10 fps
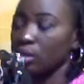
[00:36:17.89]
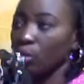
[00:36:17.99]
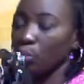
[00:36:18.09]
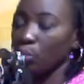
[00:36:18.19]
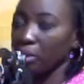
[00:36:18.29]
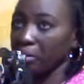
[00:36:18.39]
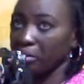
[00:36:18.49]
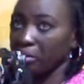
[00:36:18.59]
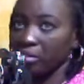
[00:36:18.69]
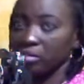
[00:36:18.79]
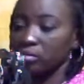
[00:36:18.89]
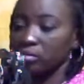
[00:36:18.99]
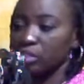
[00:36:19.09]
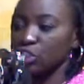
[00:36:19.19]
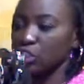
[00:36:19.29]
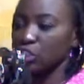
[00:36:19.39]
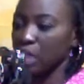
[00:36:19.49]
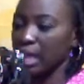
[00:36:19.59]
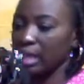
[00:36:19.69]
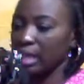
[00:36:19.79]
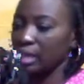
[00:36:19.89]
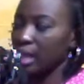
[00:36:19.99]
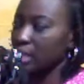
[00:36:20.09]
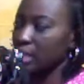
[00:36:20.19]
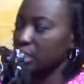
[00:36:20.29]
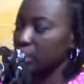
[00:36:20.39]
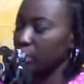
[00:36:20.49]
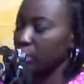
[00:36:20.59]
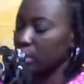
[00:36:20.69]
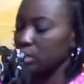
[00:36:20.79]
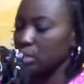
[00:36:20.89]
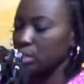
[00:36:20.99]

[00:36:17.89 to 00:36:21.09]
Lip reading: where the child has siblings